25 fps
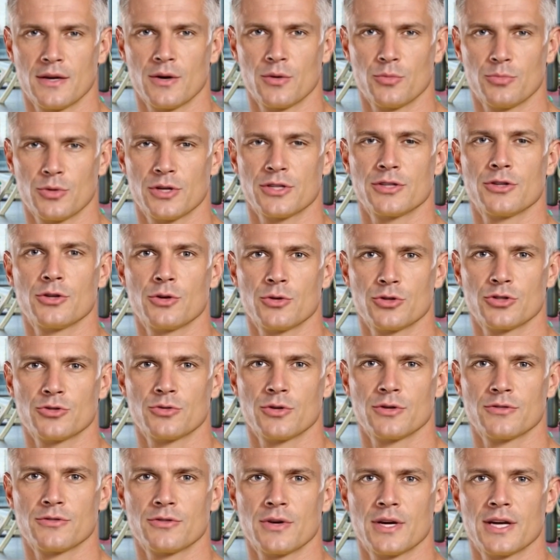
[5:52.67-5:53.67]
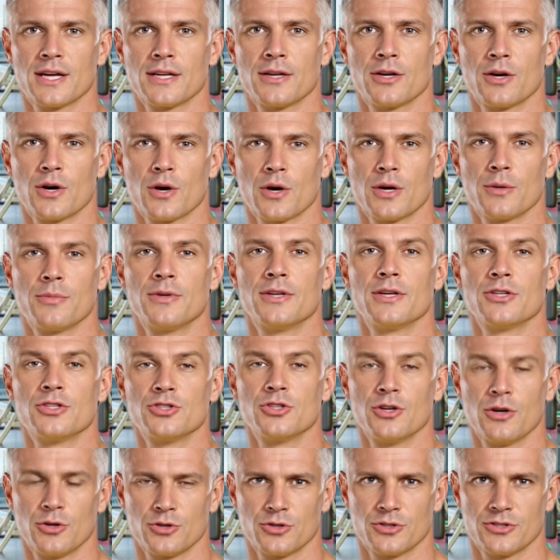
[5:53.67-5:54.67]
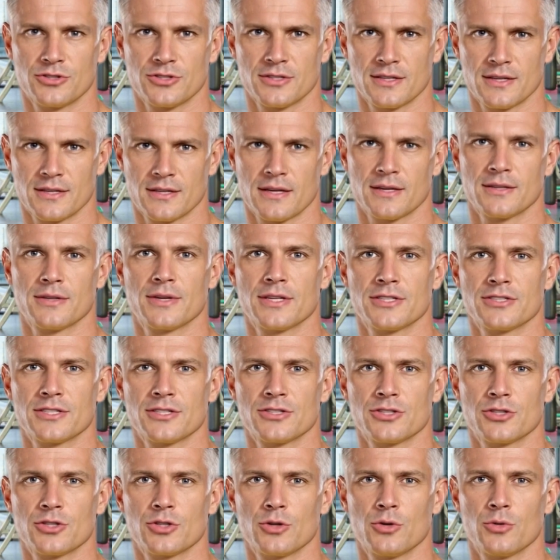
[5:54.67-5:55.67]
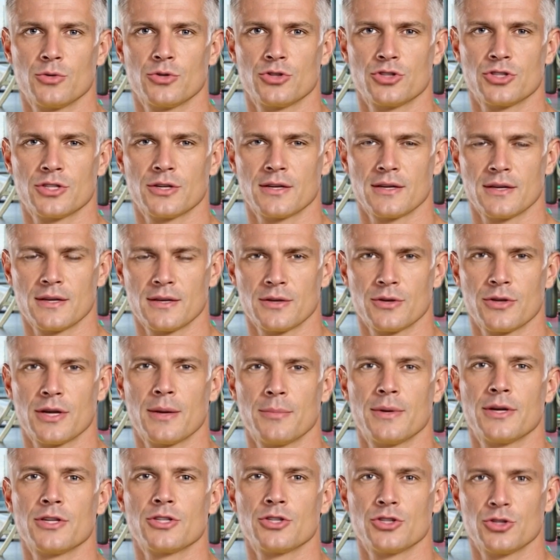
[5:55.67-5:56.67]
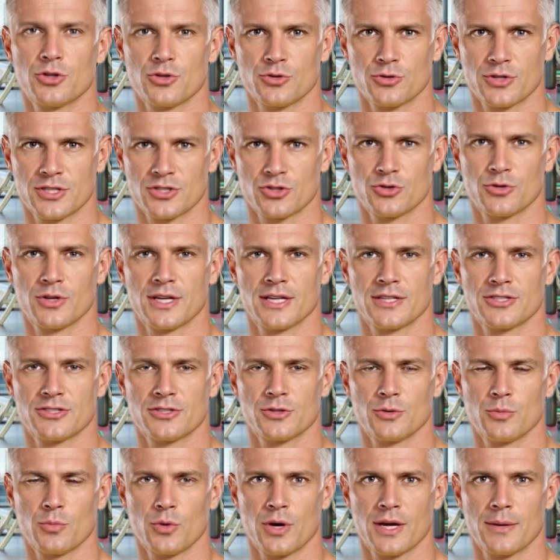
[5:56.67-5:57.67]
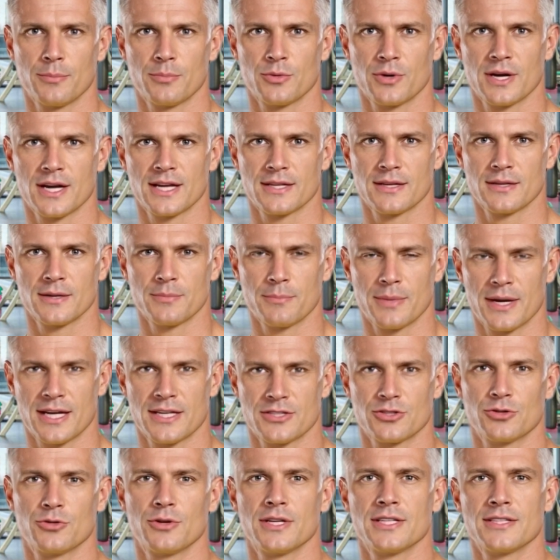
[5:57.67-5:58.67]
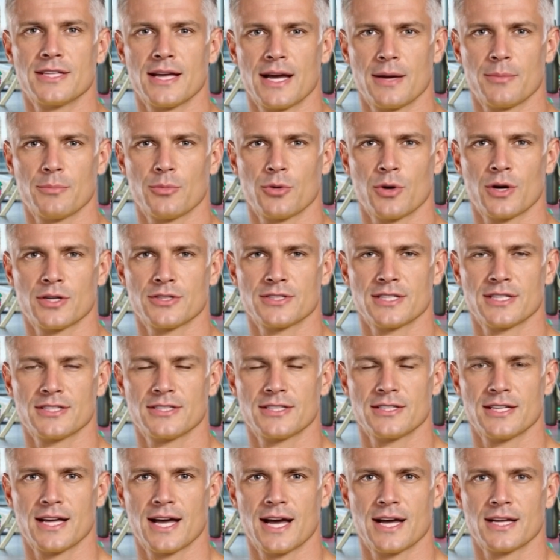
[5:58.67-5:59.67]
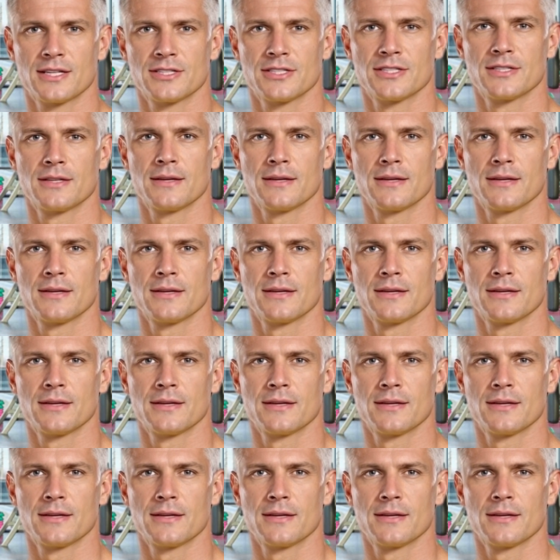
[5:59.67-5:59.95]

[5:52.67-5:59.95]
Reduce refined carbs and sugars. This is huge. Limit sugary drinks, white bread, pastries, and processed snacks.